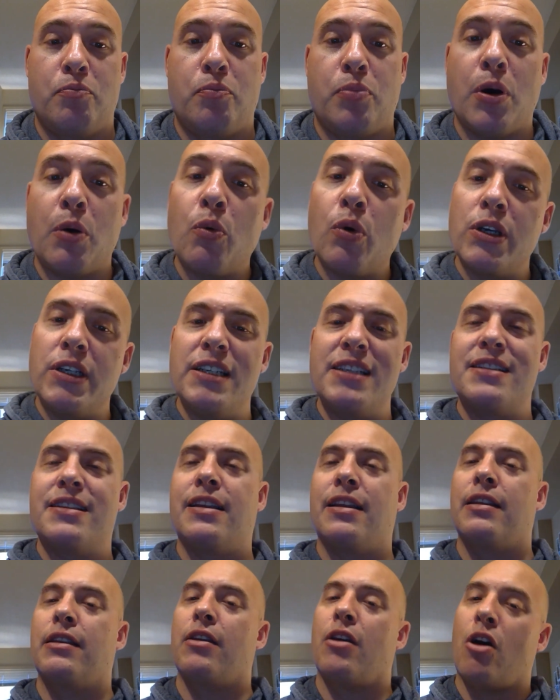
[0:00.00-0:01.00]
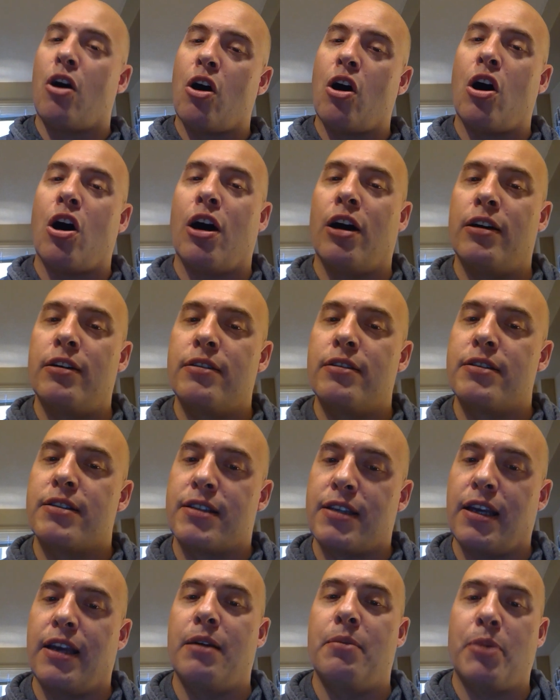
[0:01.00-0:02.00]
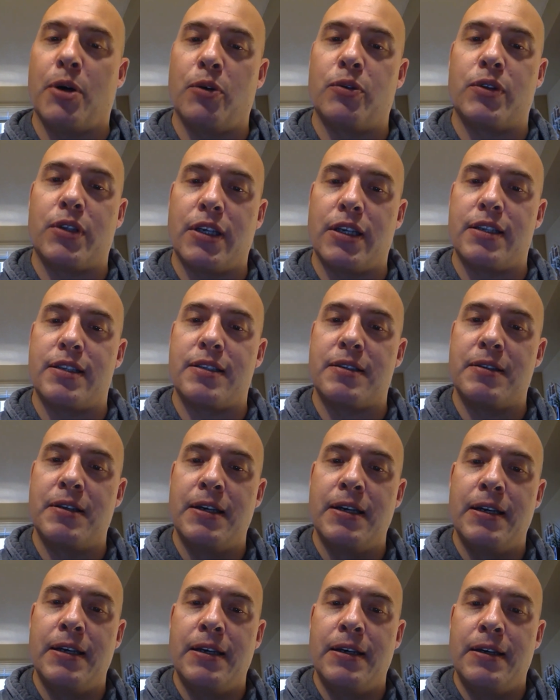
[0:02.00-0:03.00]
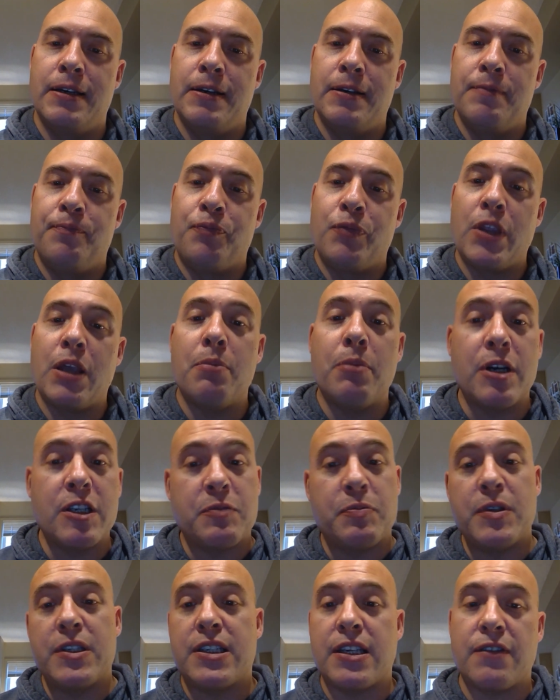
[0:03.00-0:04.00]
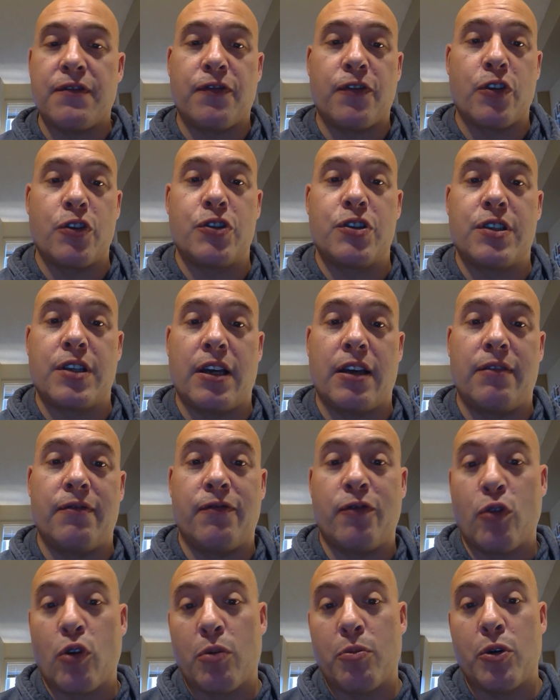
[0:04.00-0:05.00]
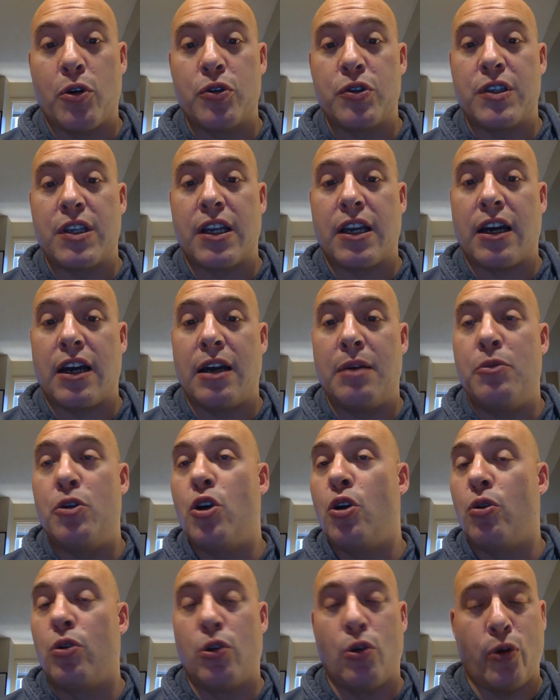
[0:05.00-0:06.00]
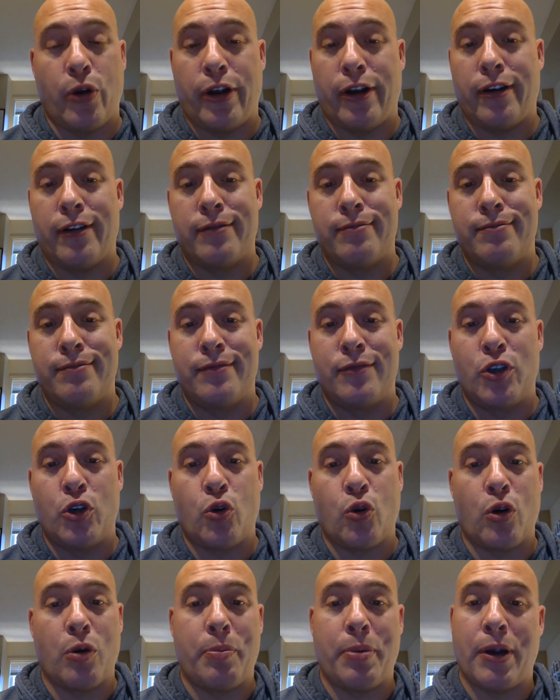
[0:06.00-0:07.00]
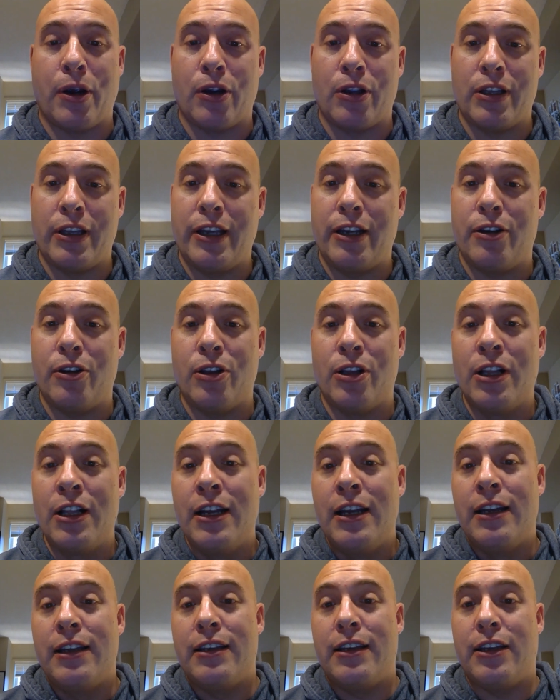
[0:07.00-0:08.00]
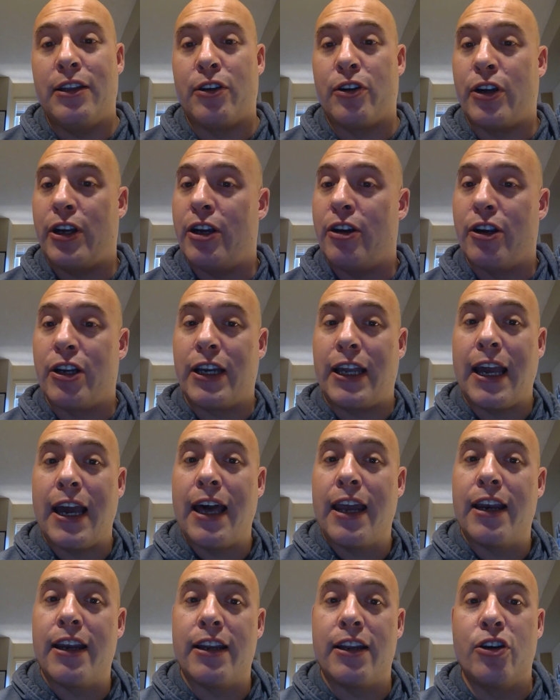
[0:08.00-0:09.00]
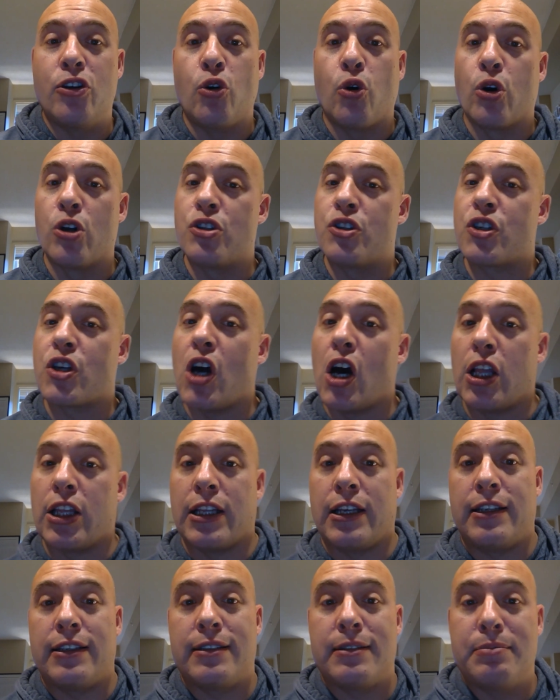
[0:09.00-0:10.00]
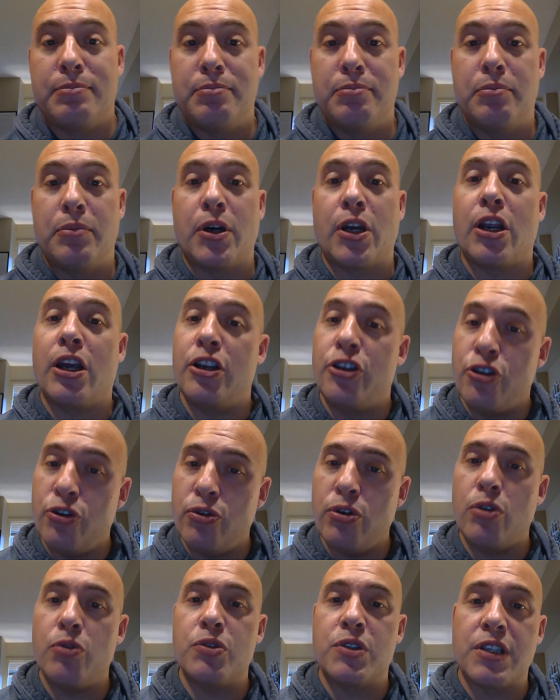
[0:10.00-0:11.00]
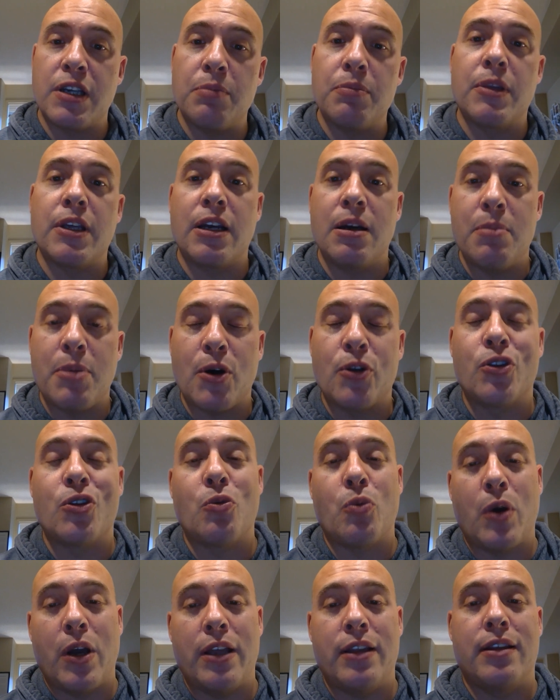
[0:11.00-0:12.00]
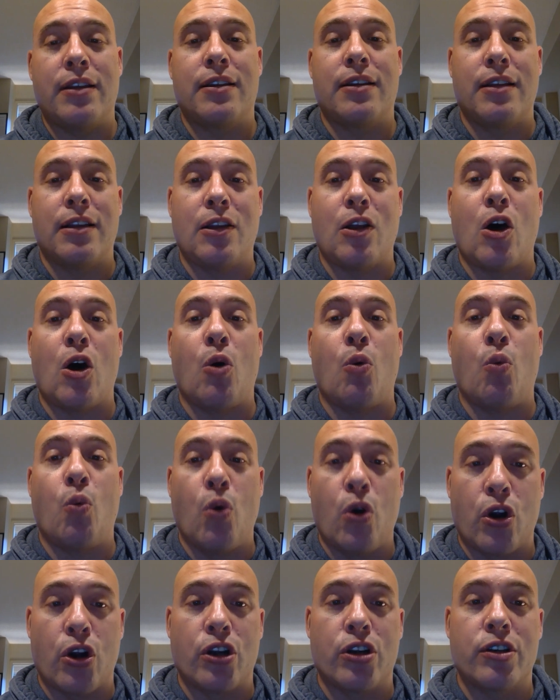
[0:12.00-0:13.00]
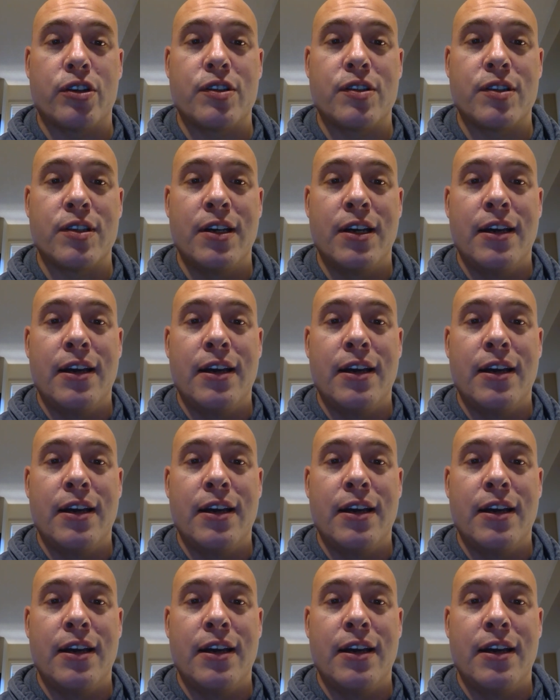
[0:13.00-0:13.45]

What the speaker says: But what does the law say about this? It must be said first and foremost that I'm no lawyer nor paralegal, neither here in Canada nor in Scotland. But I do know something about the way that the law works